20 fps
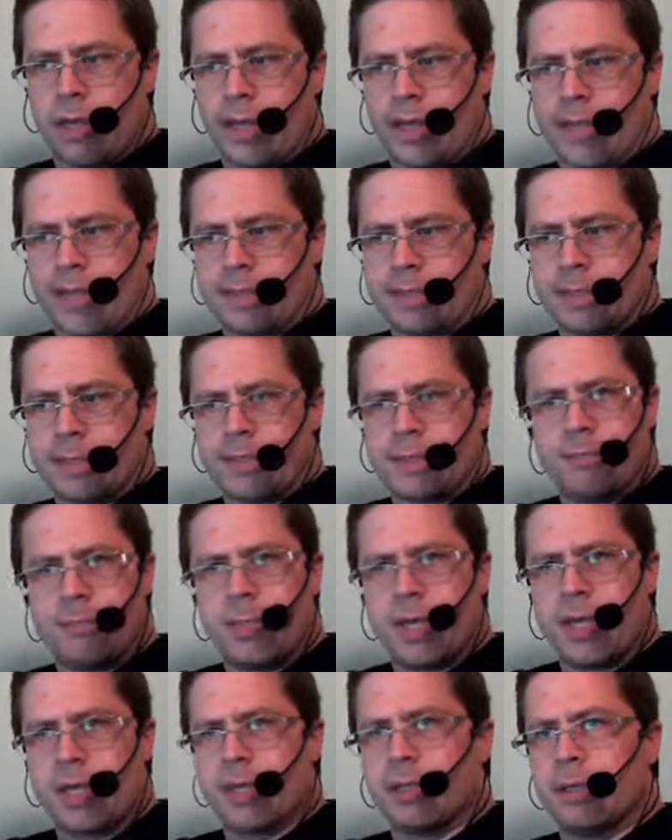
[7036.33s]
And that doesn't
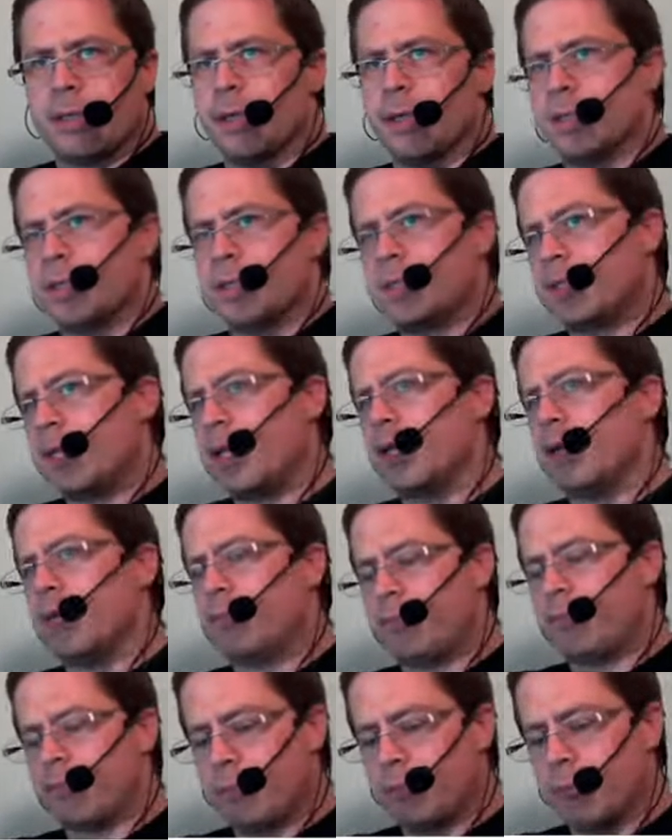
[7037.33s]
make it
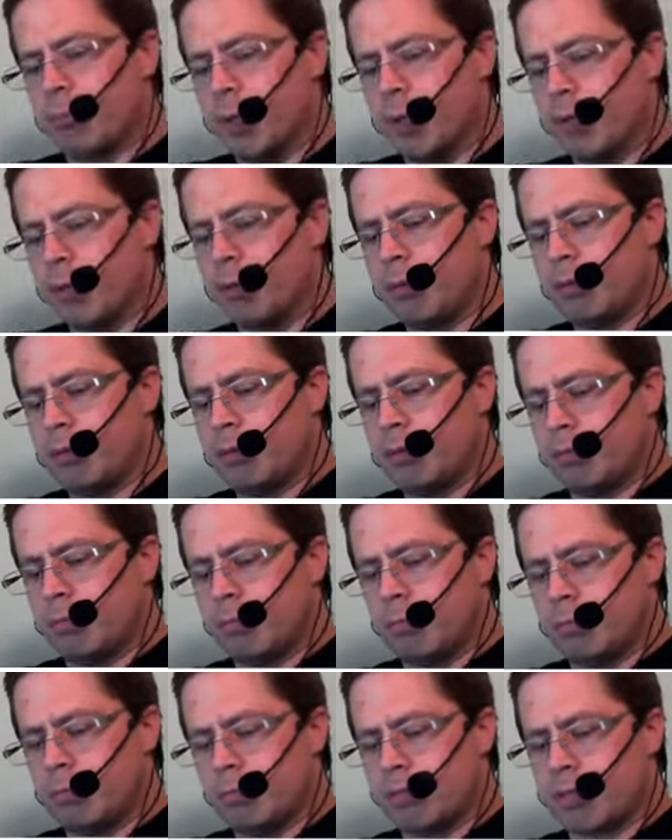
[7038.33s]
unsafe, but
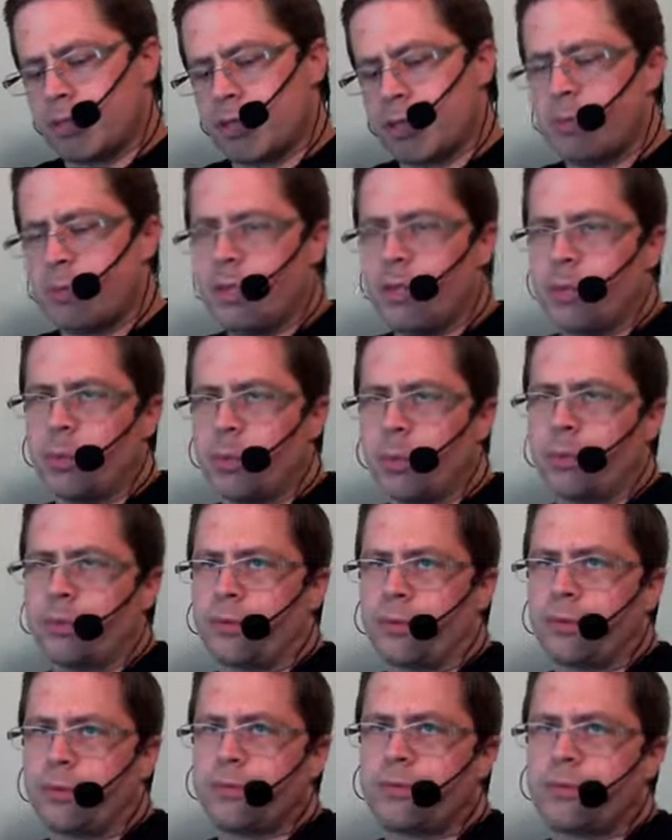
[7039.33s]
some
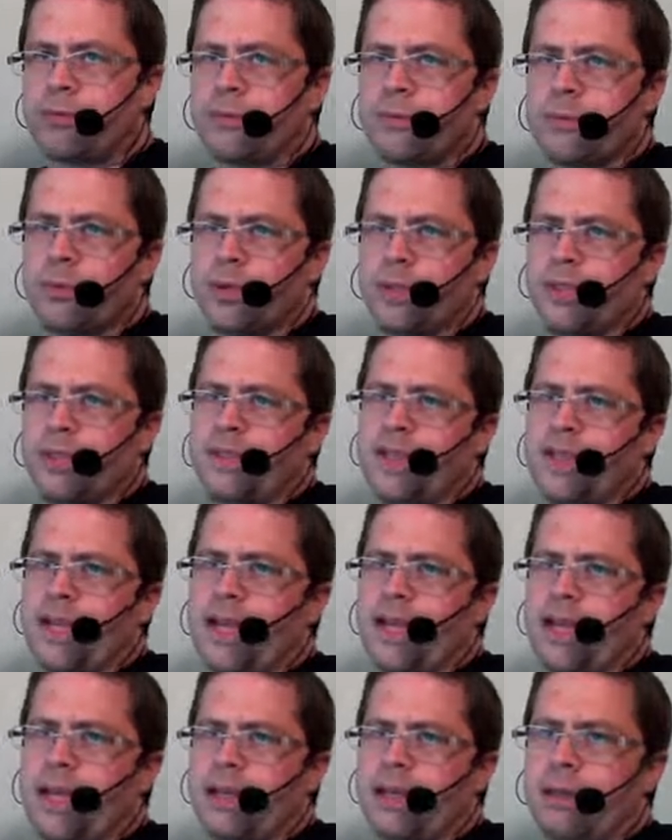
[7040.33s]
people would
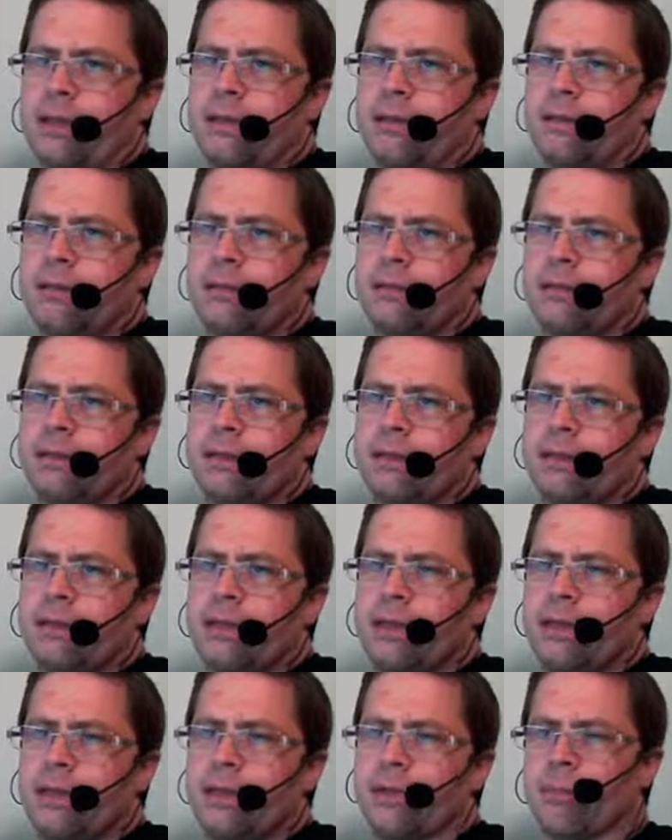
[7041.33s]
say
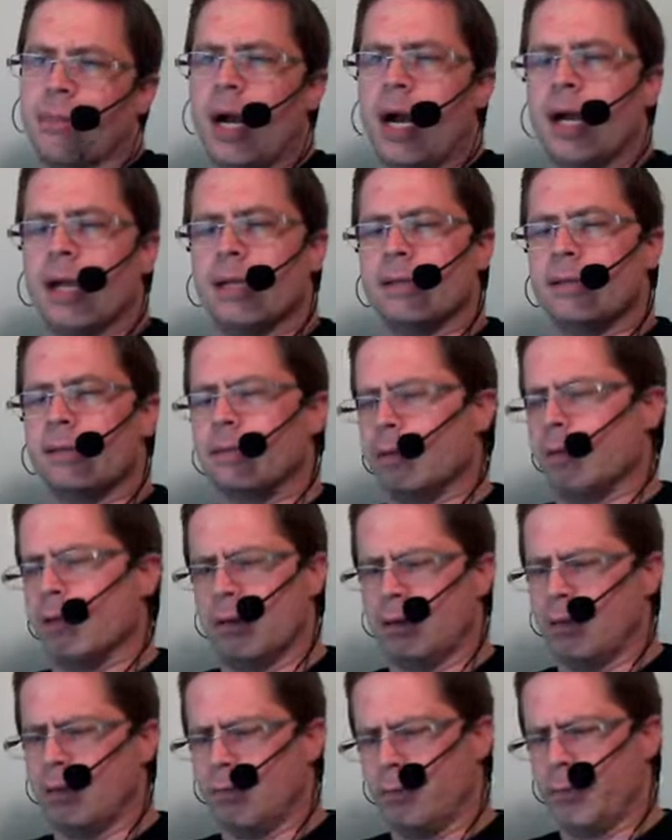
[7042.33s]
in their mind,
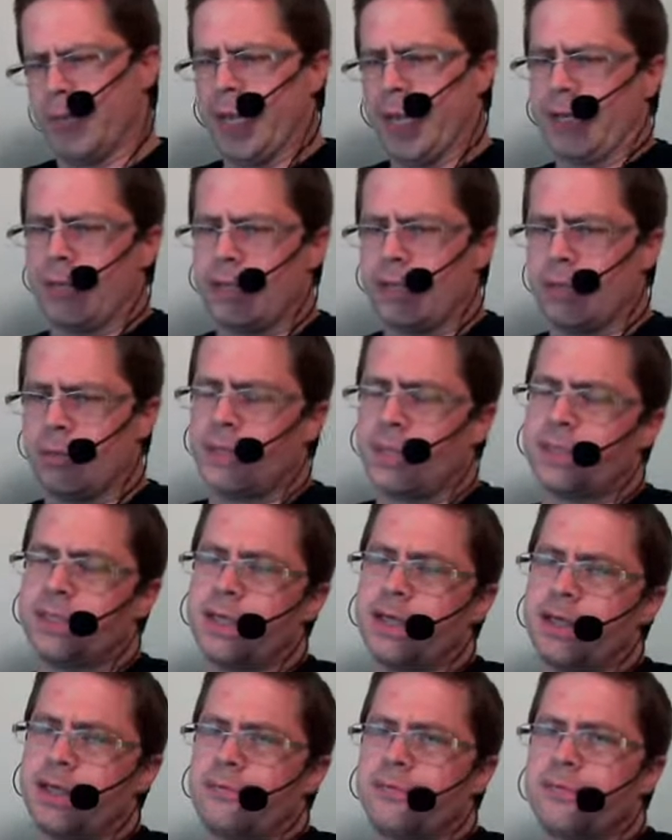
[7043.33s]
oh, well, that can't be
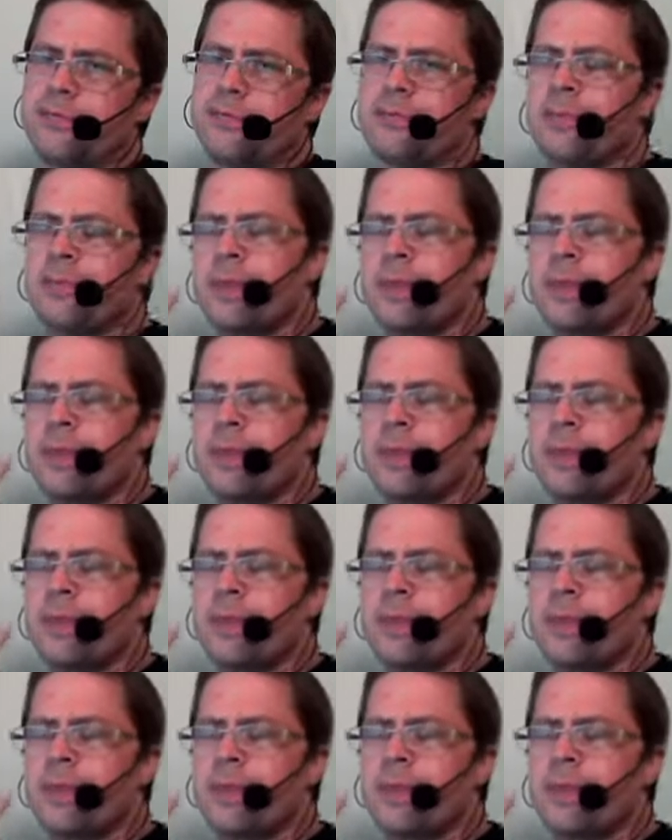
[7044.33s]
safe.